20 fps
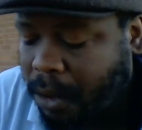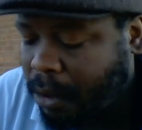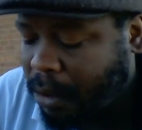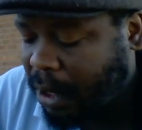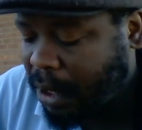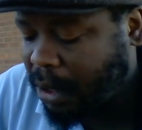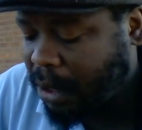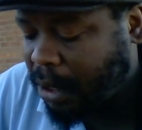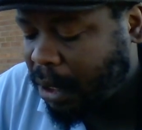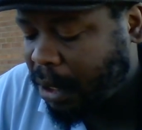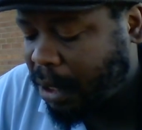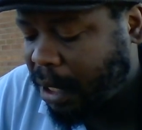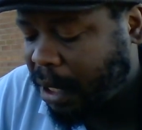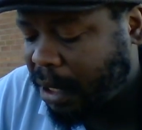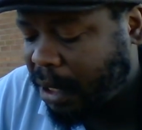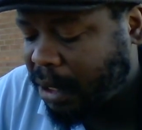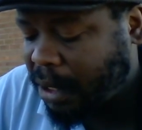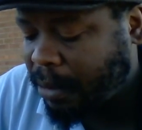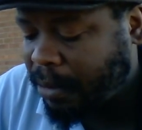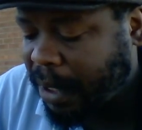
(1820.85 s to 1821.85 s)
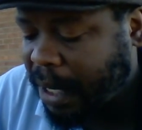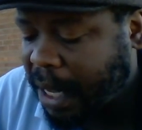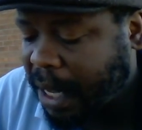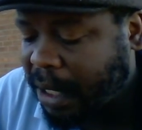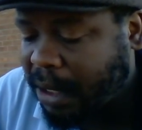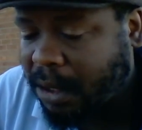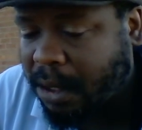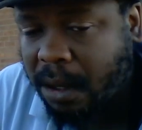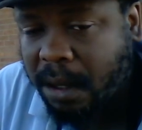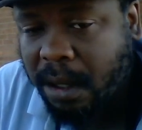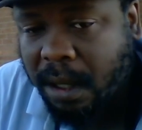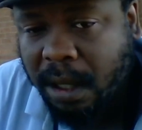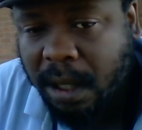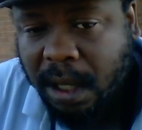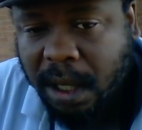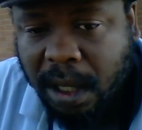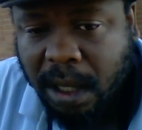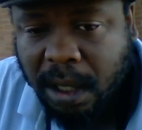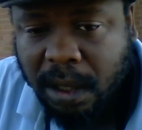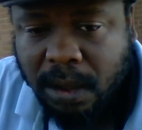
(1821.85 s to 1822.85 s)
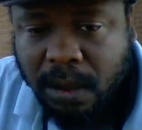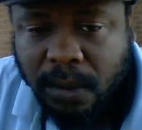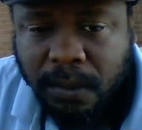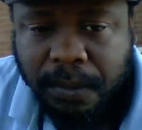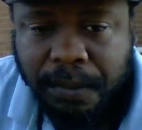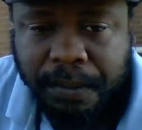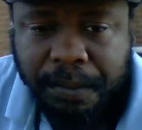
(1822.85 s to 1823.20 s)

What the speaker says: These are the things that we got to start looking into.